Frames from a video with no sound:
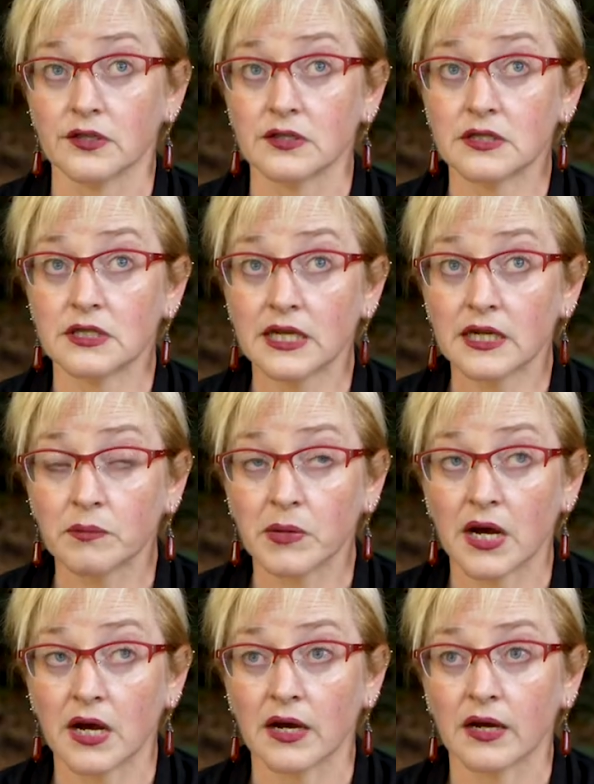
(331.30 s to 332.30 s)

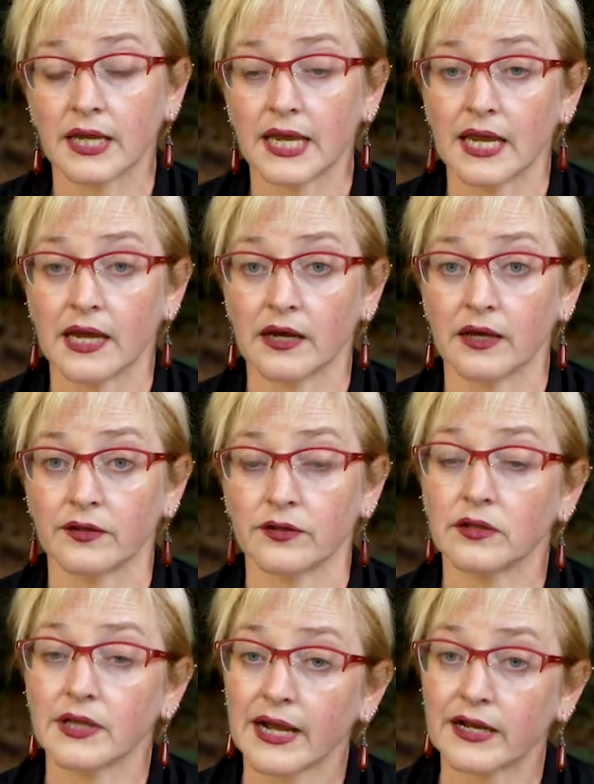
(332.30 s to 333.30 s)
stigma and
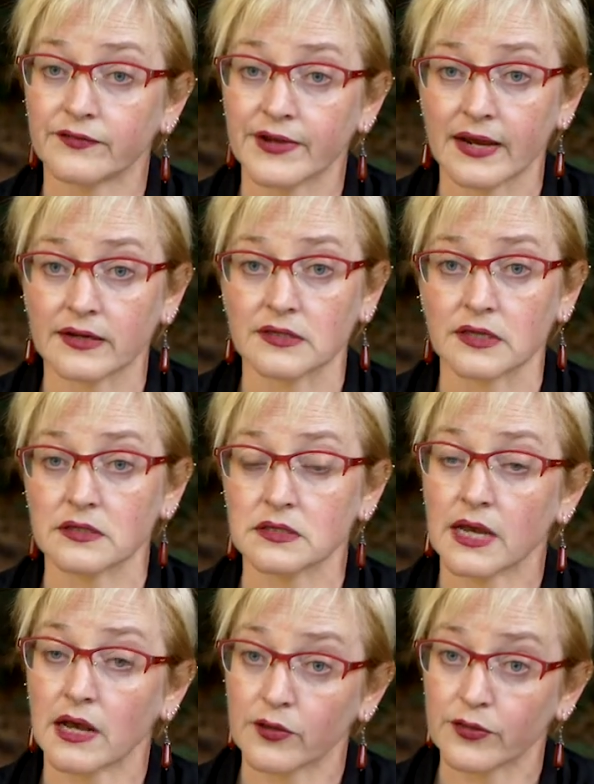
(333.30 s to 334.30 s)
the lack of access to
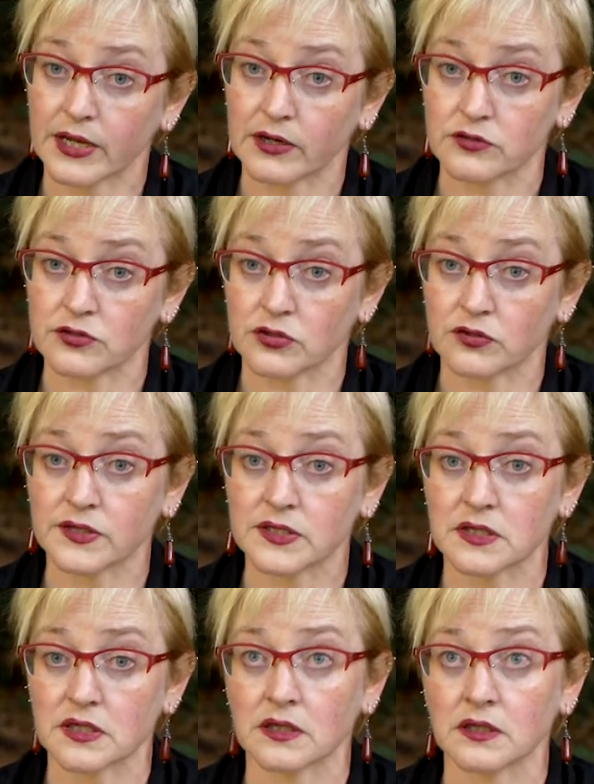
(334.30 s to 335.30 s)
healthcare
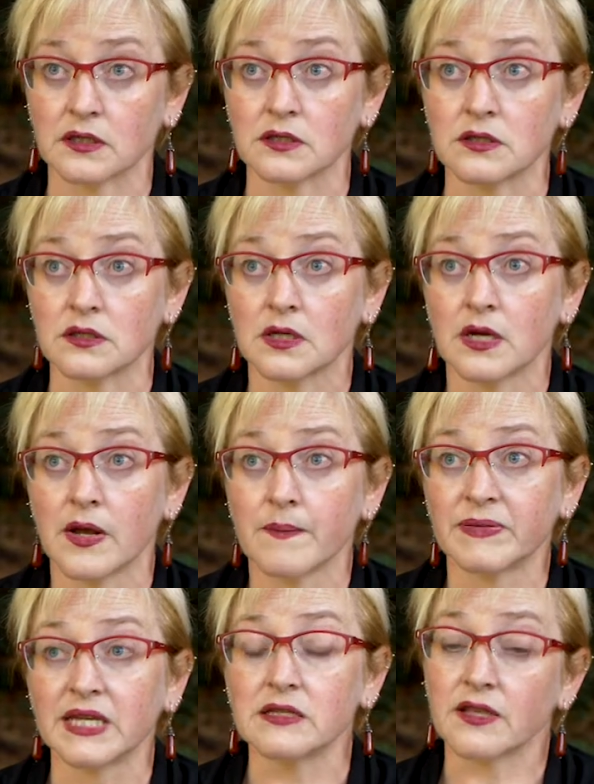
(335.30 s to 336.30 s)
services
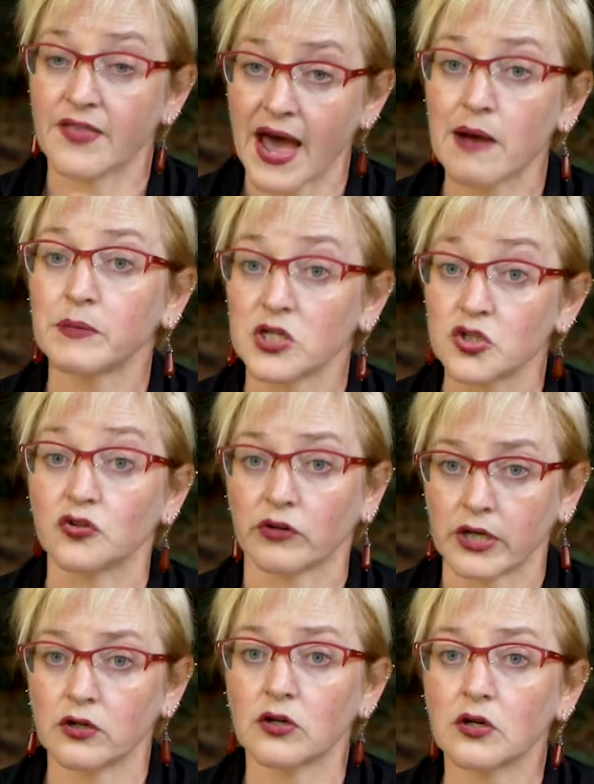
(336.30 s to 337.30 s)
is that much
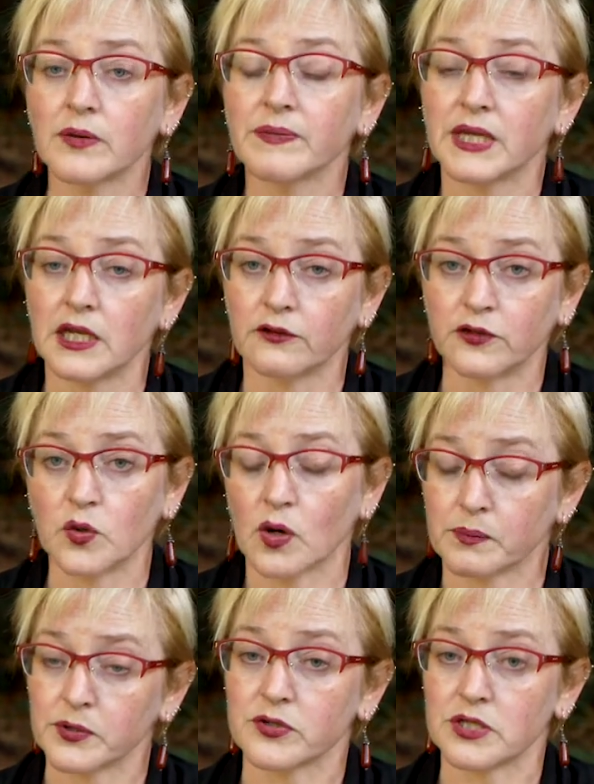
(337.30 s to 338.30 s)
greater if you are
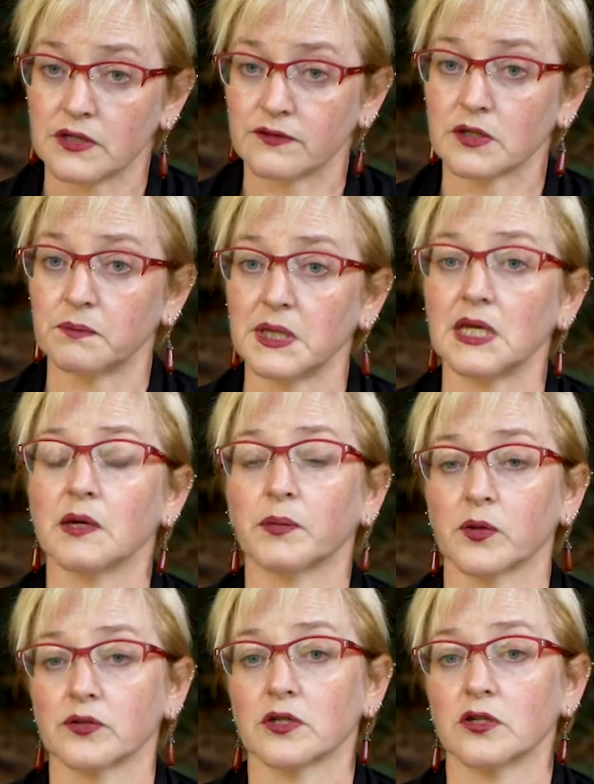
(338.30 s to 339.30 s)
perceived to be a
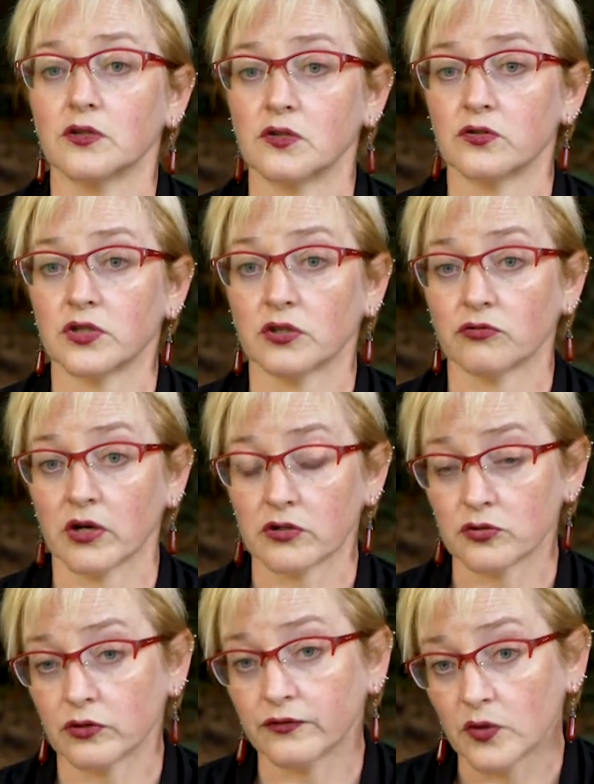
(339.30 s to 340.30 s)
person who's using drugs
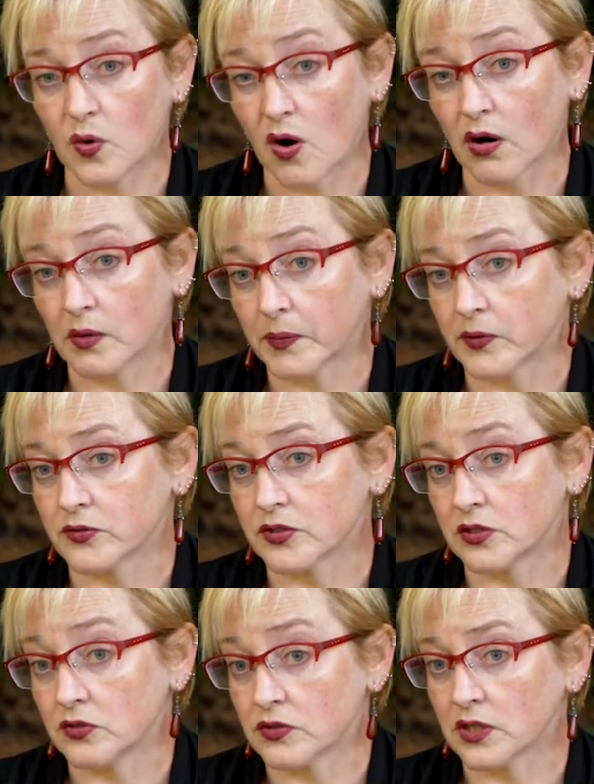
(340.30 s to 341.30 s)
or if you are a
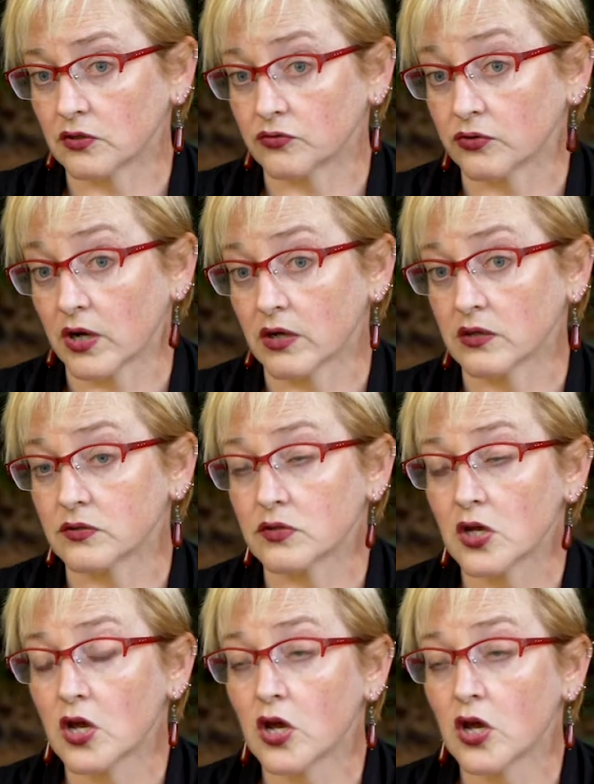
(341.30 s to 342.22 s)
person using drugs.